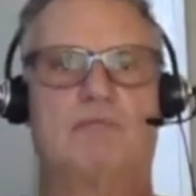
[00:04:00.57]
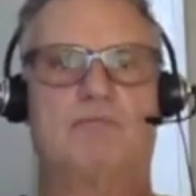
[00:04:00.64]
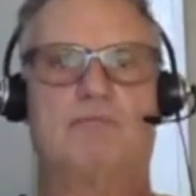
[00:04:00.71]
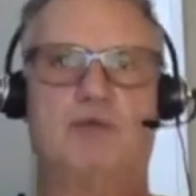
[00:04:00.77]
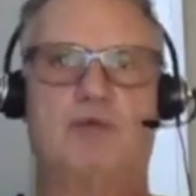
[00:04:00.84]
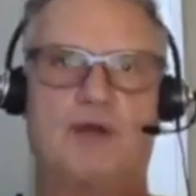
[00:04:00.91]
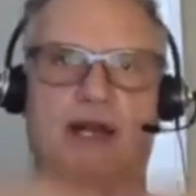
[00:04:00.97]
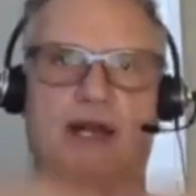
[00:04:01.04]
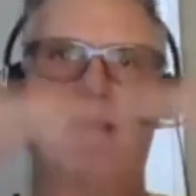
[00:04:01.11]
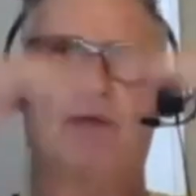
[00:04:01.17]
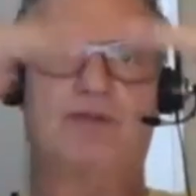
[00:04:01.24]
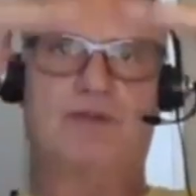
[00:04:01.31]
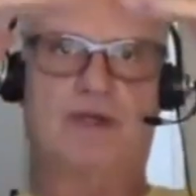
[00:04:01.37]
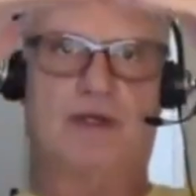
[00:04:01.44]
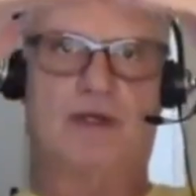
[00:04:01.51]
put
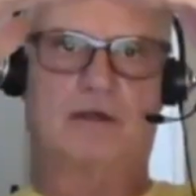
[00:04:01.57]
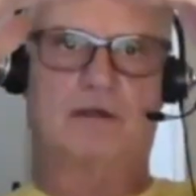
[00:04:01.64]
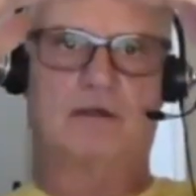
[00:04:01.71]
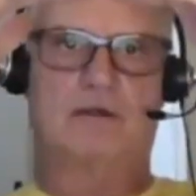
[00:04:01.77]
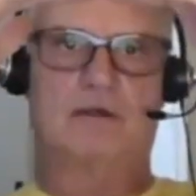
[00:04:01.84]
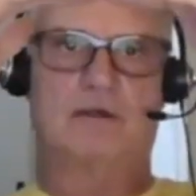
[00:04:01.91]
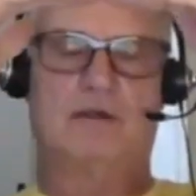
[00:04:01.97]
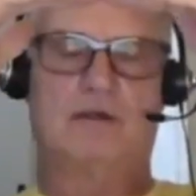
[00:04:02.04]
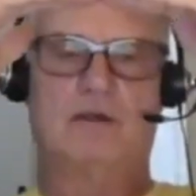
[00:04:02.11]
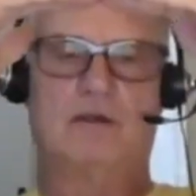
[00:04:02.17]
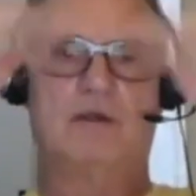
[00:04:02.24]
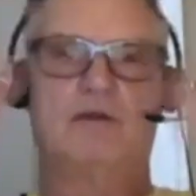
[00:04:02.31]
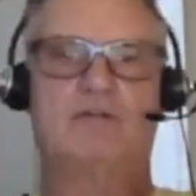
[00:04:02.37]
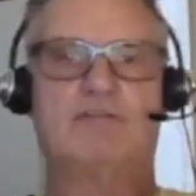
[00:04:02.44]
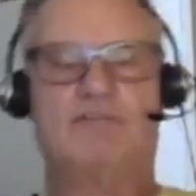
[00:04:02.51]
out there
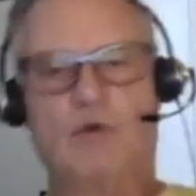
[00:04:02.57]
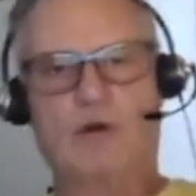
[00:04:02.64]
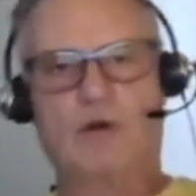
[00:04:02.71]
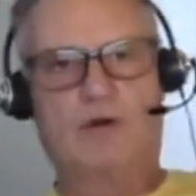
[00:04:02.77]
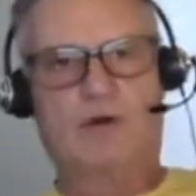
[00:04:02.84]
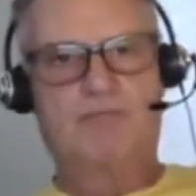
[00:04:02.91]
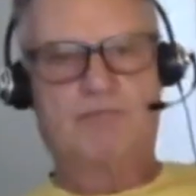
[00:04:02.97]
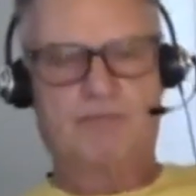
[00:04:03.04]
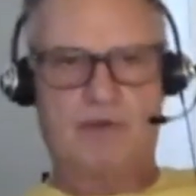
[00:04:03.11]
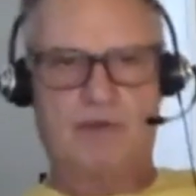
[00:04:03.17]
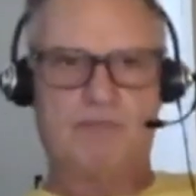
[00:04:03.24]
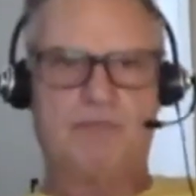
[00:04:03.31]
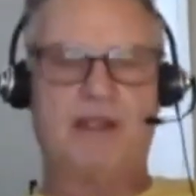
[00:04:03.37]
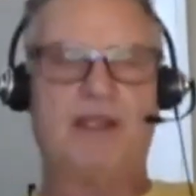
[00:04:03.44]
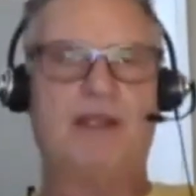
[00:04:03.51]
for
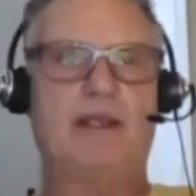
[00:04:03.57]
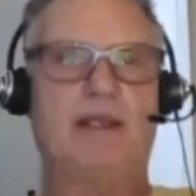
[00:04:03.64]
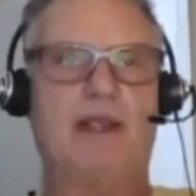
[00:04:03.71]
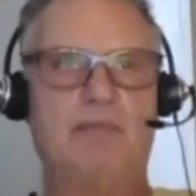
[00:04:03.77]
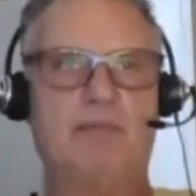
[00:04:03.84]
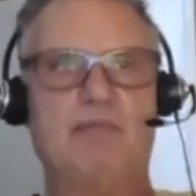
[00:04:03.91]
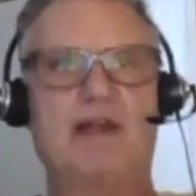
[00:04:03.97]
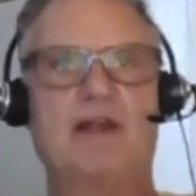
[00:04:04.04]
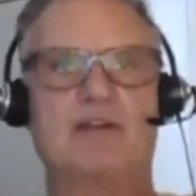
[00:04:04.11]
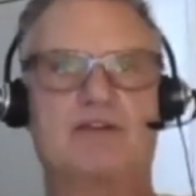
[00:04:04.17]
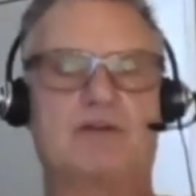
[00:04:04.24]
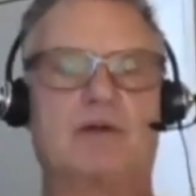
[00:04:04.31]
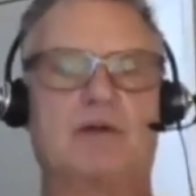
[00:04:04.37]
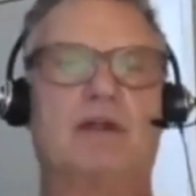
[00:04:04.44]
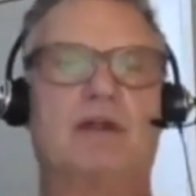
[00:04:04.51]
being a
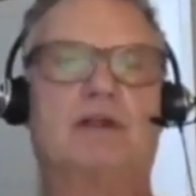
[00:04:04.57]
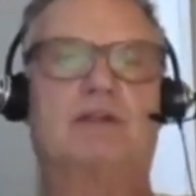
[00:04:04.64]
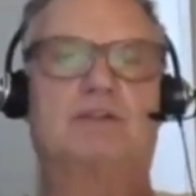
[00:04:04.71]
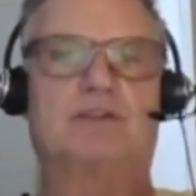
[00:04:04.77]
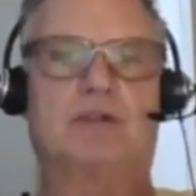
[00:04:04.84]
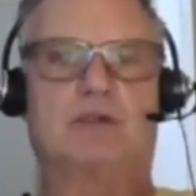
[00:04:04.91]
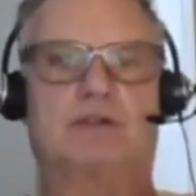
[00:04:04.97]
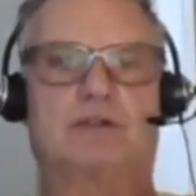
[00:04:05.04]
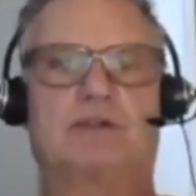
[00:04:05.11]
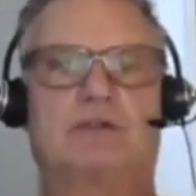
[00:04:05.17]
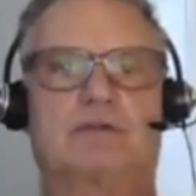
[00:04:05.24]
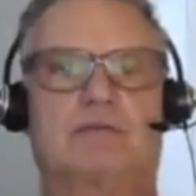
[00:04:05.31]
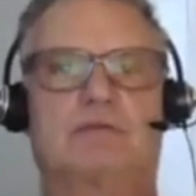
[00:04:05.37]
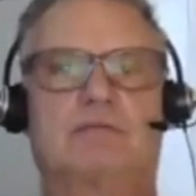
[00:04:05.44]
minister in a church.